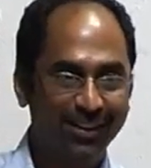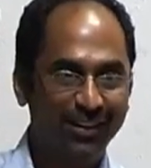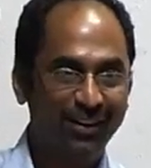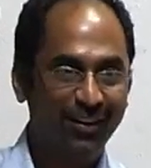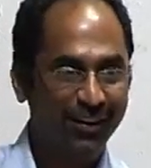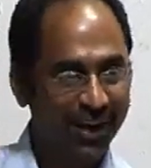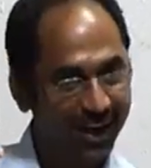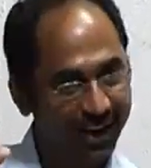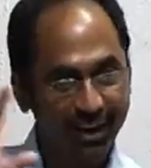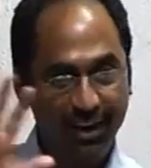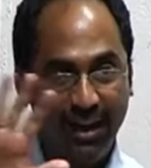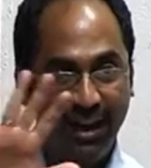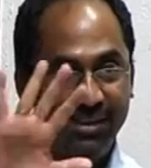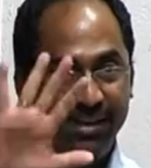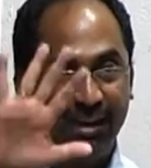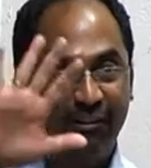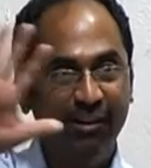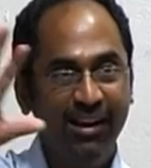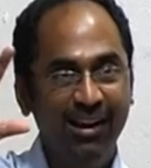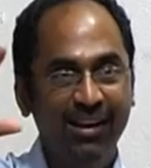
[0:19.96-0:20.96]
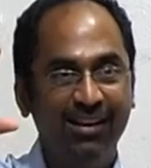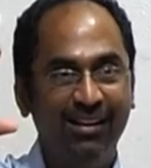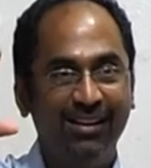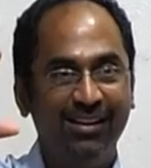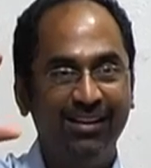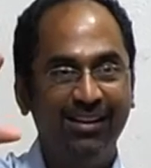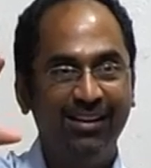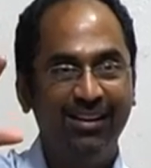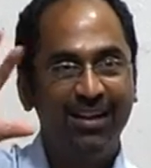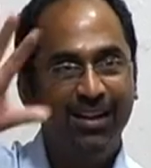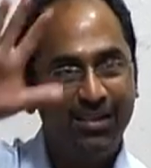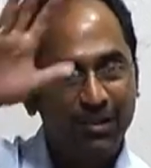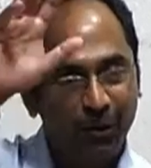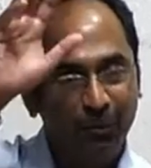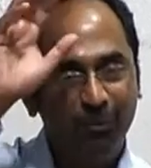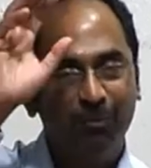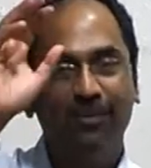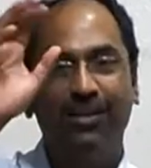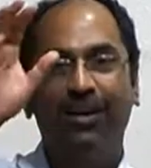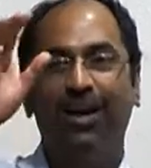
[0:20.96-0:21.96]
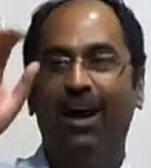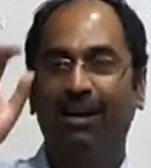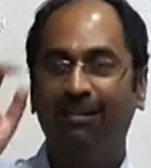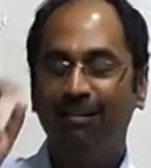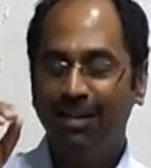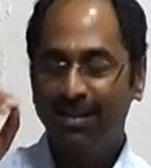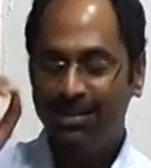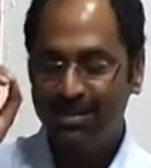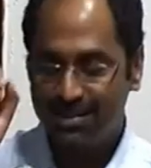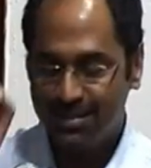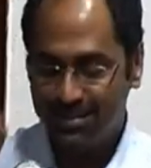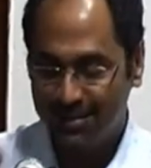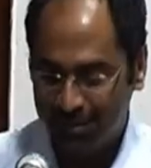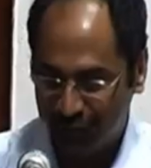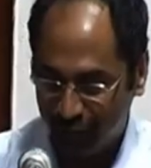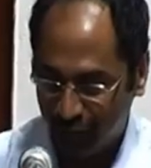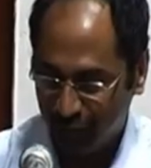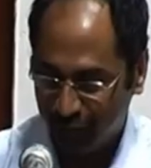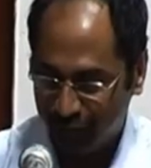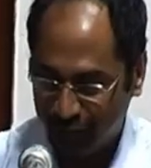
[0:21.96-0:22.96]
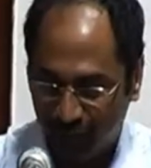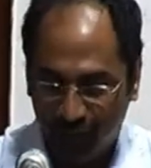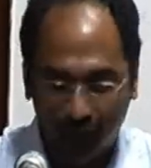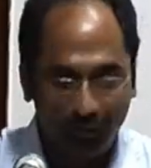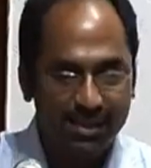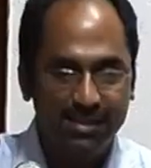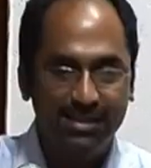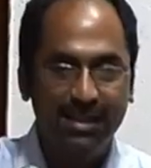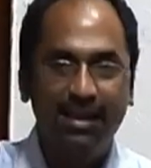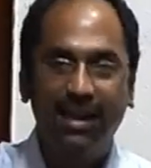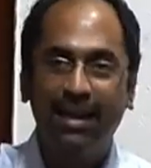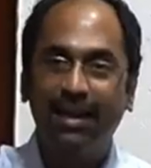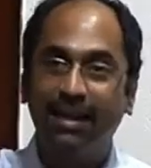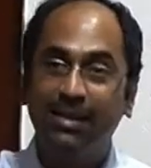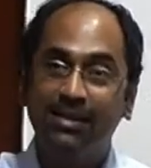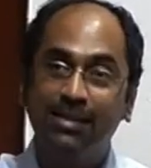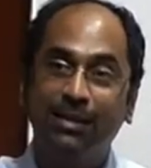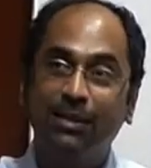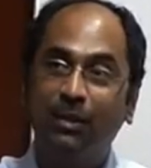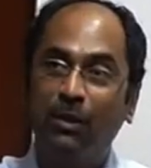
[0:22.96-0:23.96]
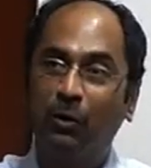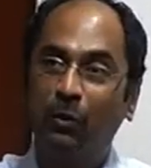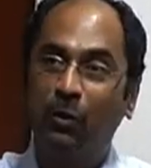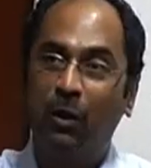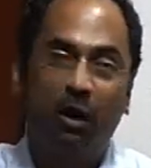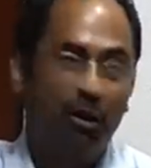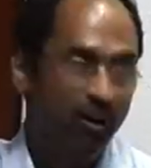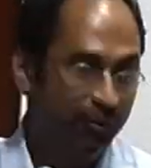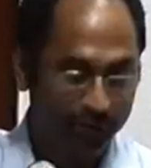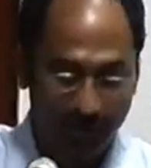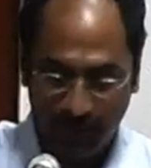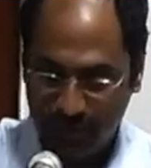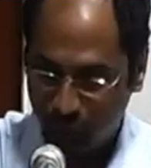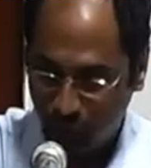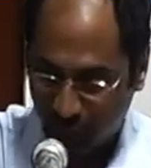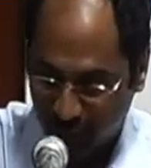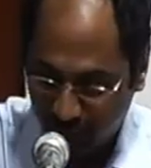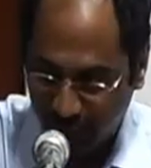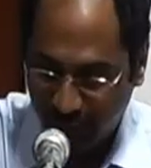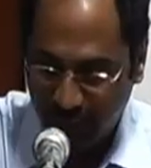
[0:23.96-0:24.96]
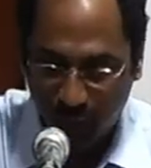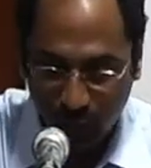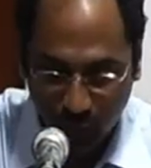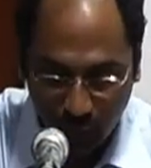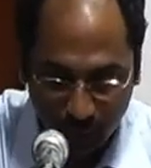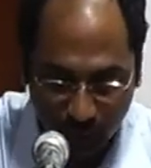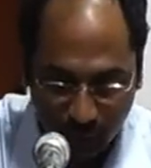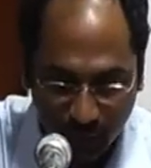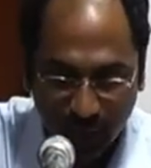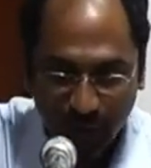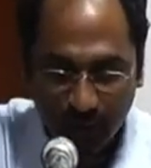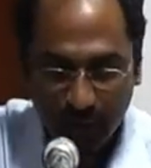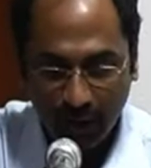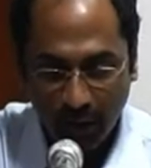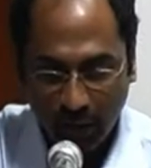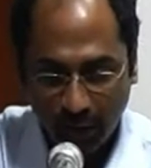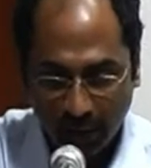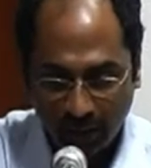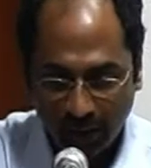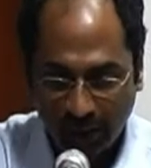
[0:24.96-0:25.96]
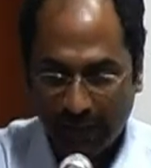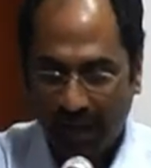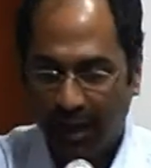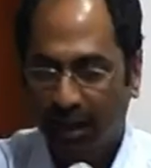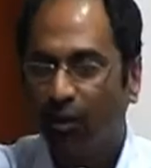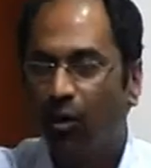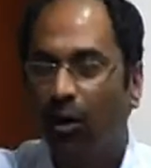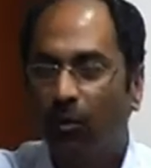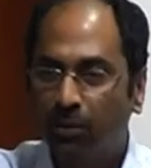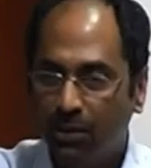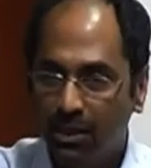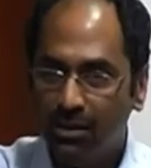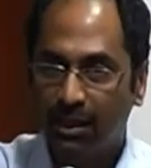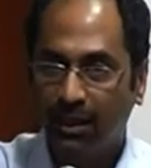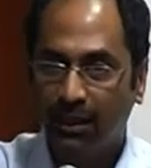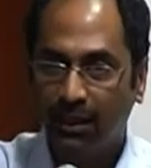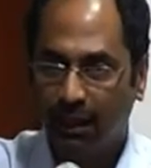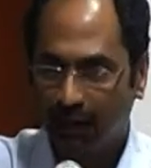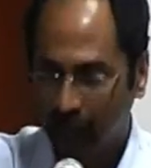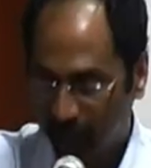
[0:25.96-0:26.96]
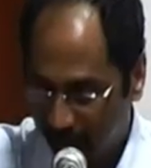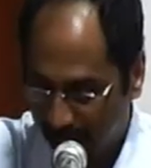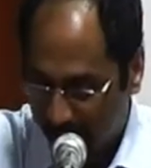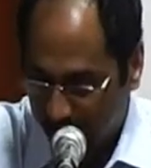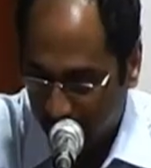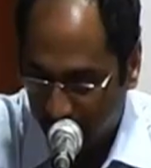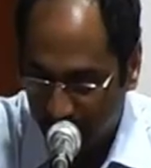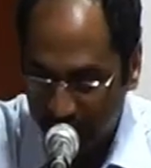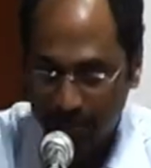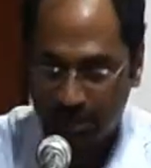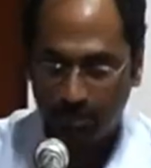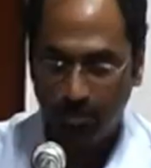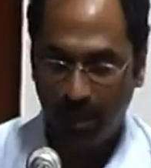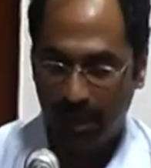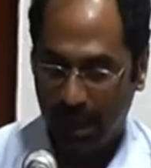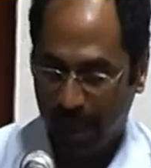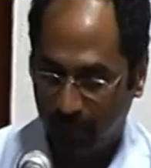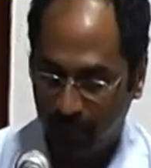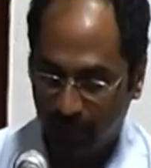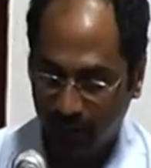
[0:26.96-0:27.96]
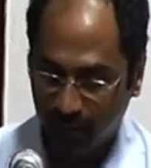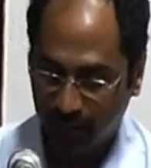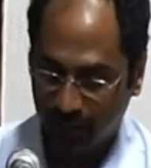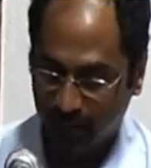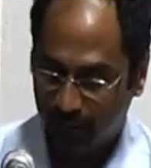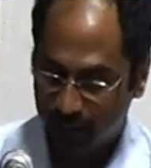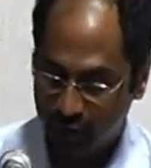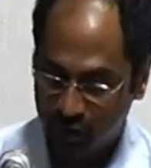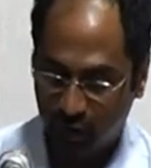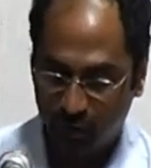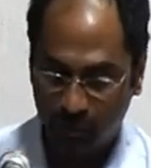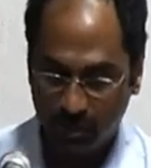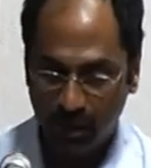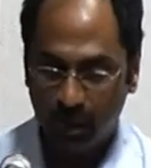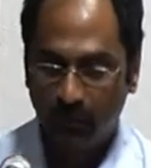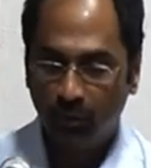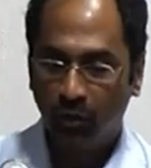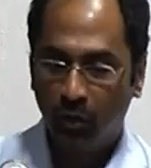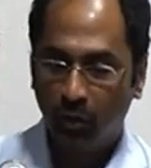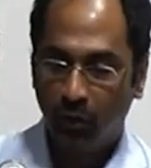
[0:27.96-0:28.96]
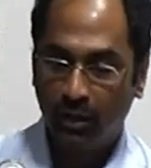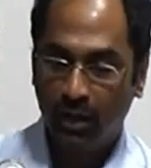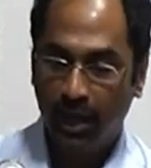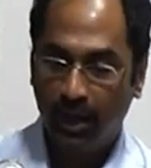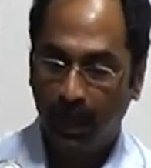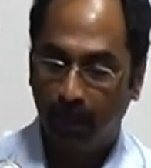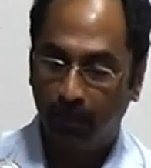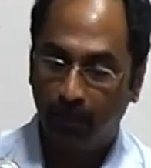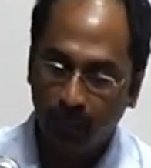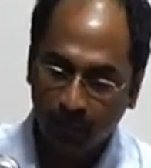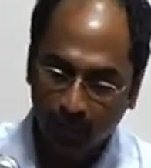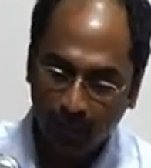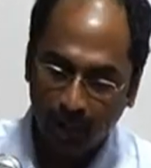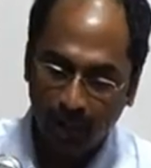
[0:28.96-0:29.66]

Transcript: Okay, you guys agree? So at least, you know, if some of this thinking gets into all of us when we go look at the career options, I think that will help us be happier in the jobs we take up.